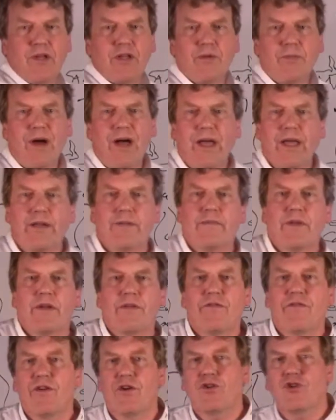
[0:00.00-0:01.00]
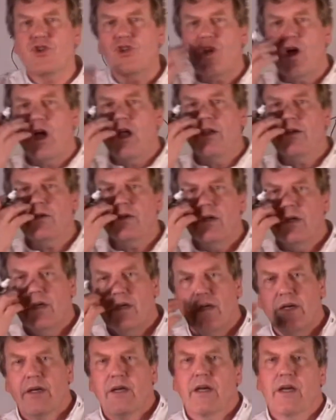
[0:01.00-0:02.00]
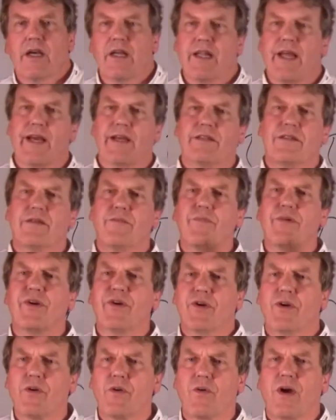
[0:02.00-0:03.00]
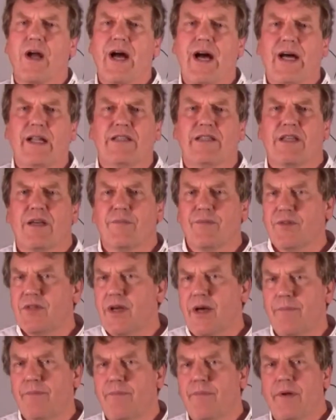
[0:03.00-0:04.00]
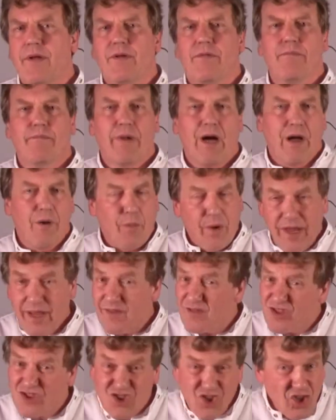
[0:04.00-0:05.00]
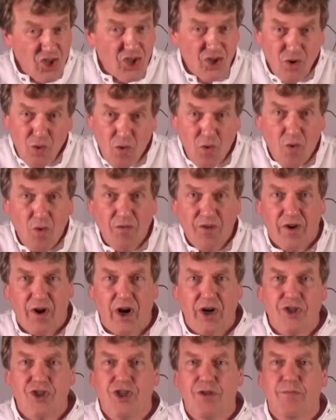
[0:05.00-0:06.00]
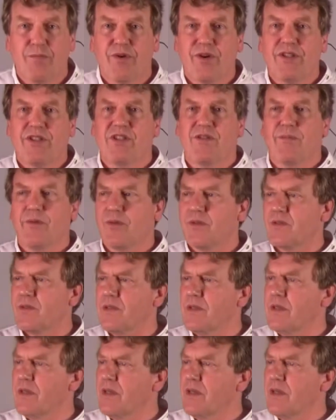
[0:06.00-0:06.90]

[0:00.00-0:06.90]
you might. Verstand connects empirical concepts up by way of certain overarching principles.